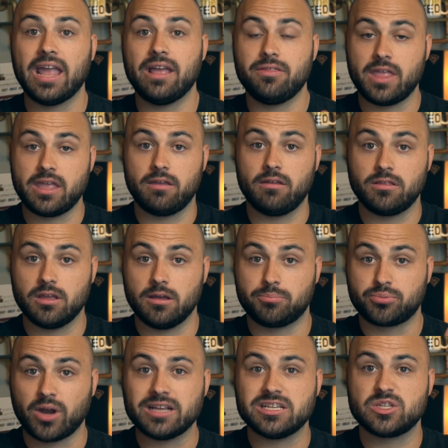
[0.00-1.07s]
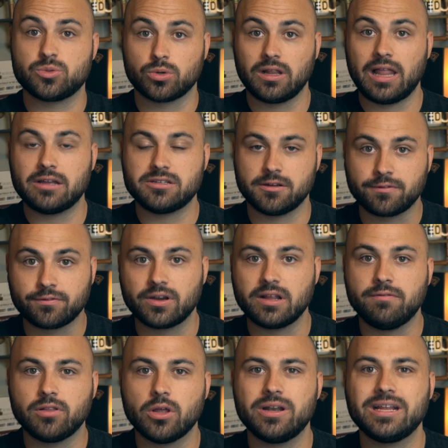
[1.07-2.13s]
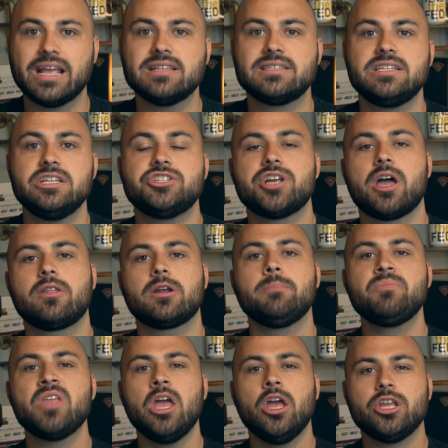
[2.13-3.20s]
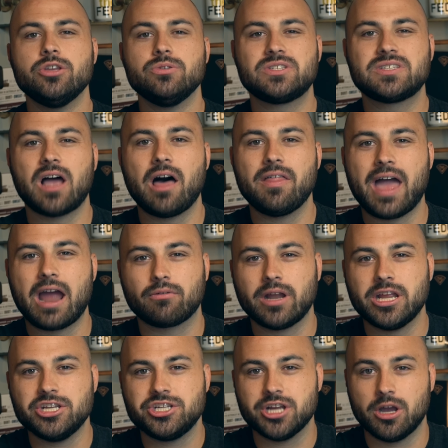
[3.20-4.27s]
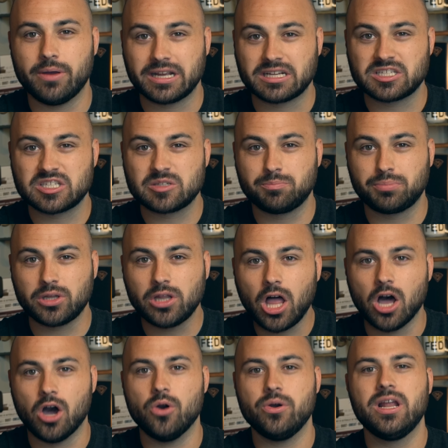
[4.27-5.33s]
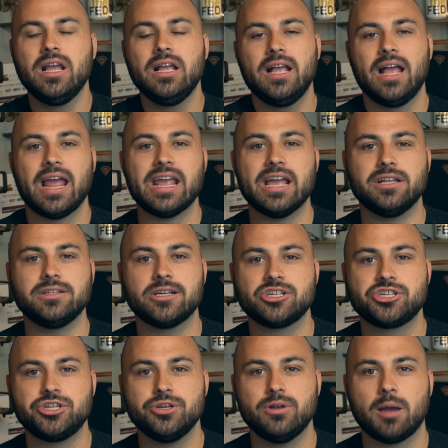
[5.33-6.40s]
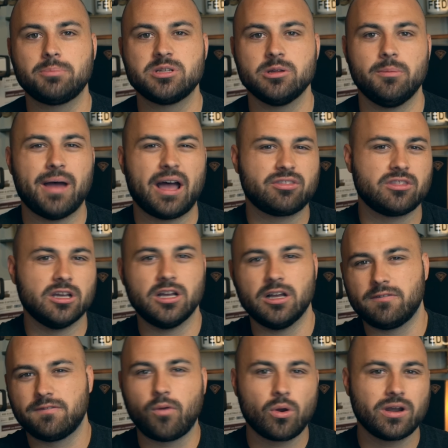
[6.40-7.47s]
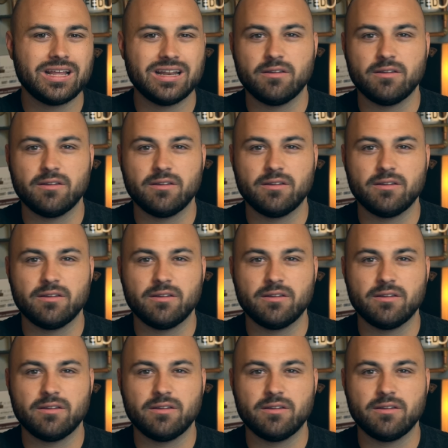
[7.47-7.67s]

and the, the prices were allowed to free float against each other, you saw that ratio explode and uh, shoot up to about the forty